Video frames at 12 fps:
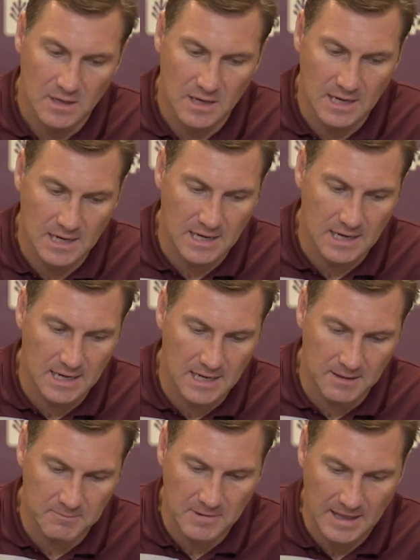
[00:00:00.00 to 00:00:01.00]

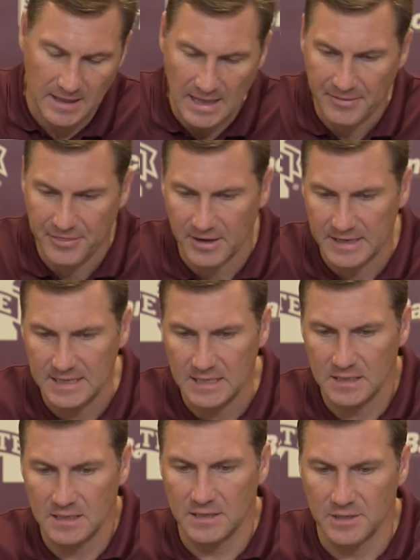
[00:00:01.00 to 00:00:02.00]
I thought
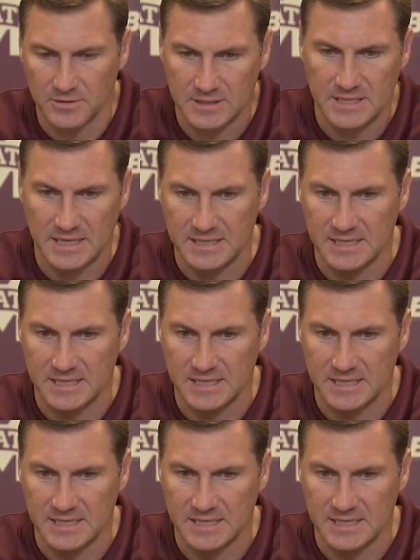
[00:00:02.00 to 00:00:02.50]
he